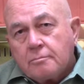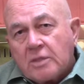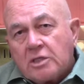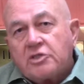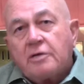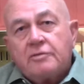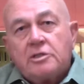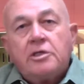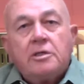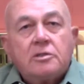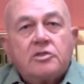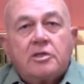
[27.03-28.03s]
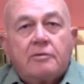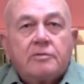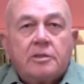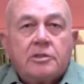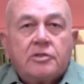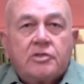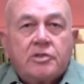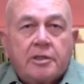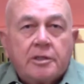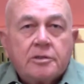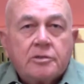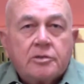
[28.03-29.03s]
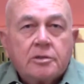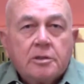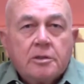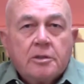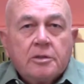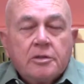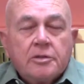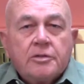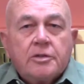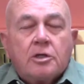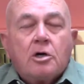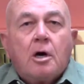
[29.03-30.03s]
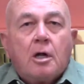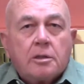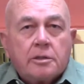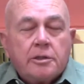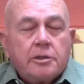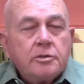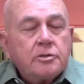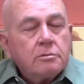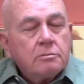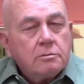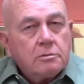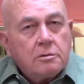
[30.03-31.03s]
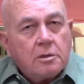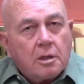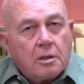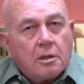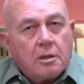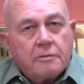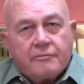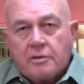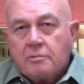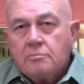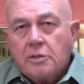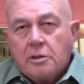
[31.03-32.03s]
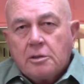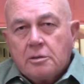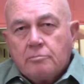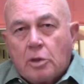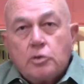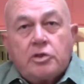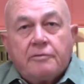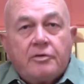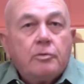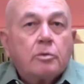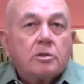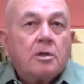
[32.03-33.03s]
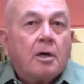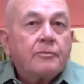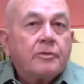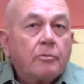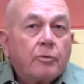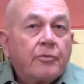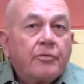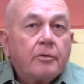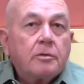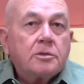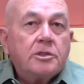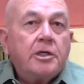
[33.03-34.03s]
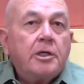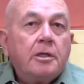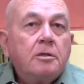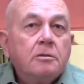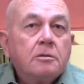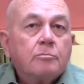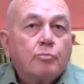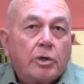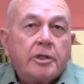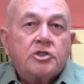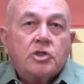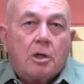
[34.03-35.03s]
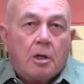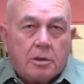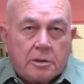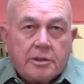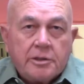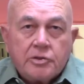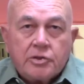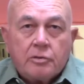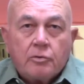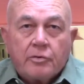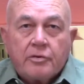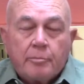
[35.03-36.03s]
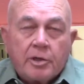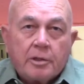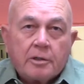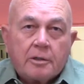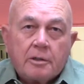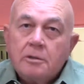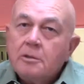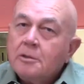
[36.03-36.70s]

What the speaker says: 1776, the colonies, not all of them, most of you were taught there were 13 British colonies in North America.